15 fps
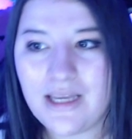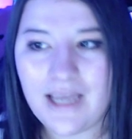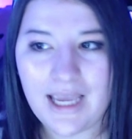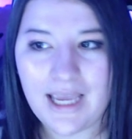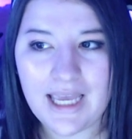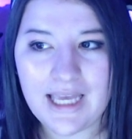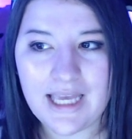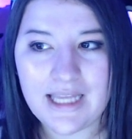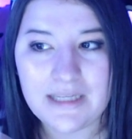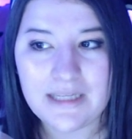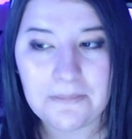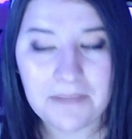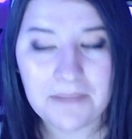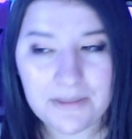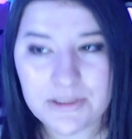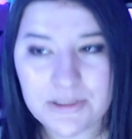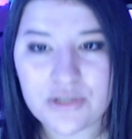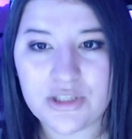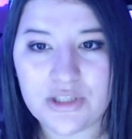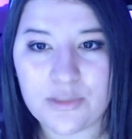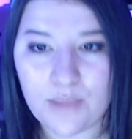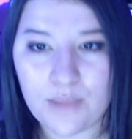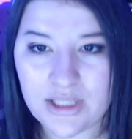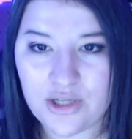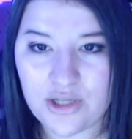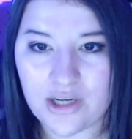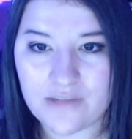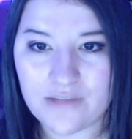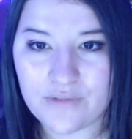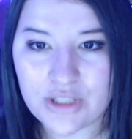And maybe during the 1-year
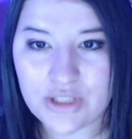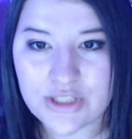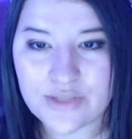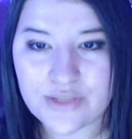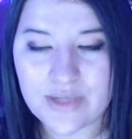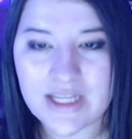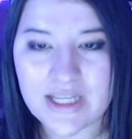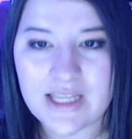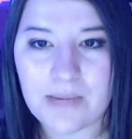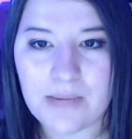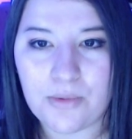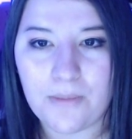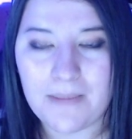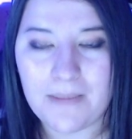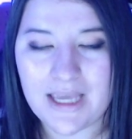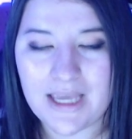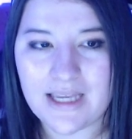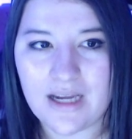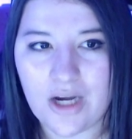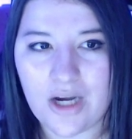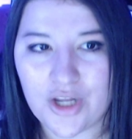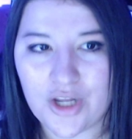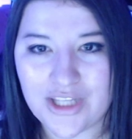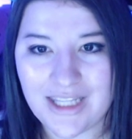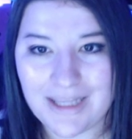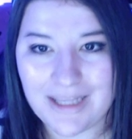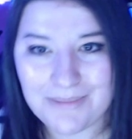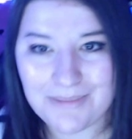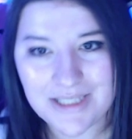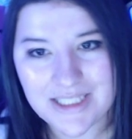anniversary, they will make all the
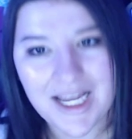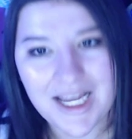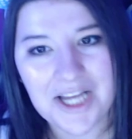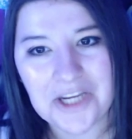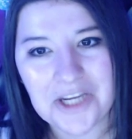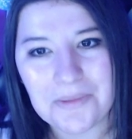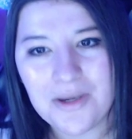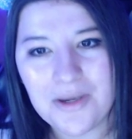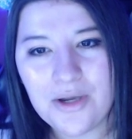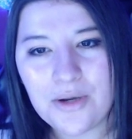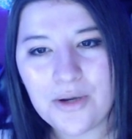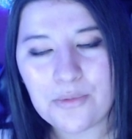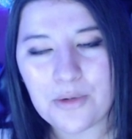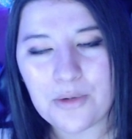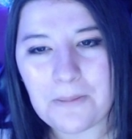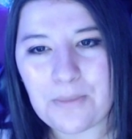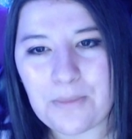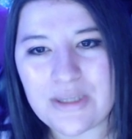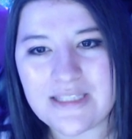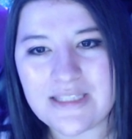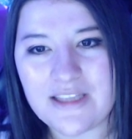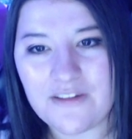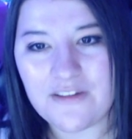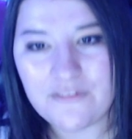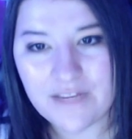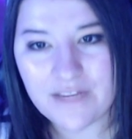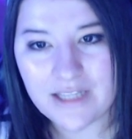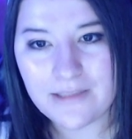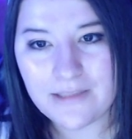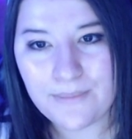limited time wrymprints
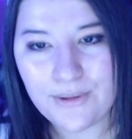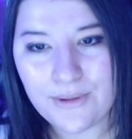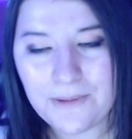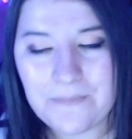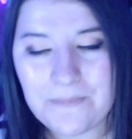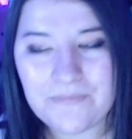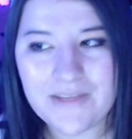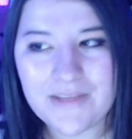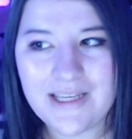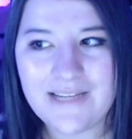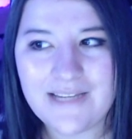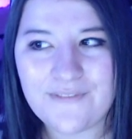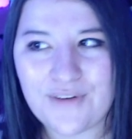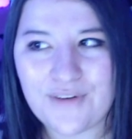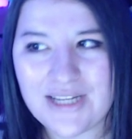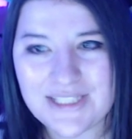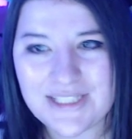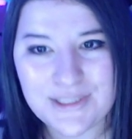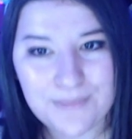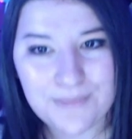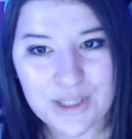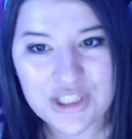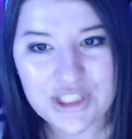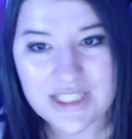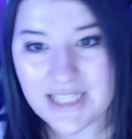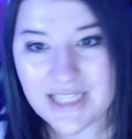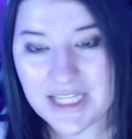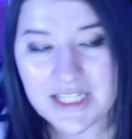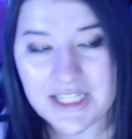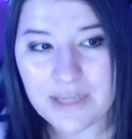available for us to purchase.
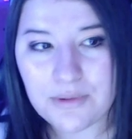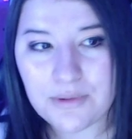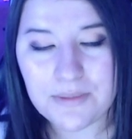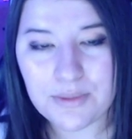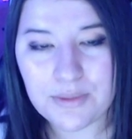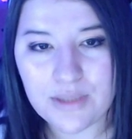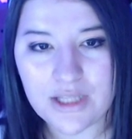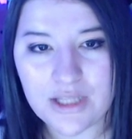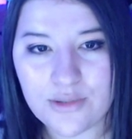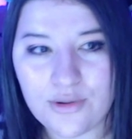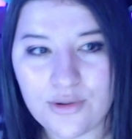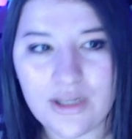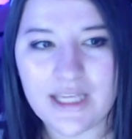I think that would be really cool.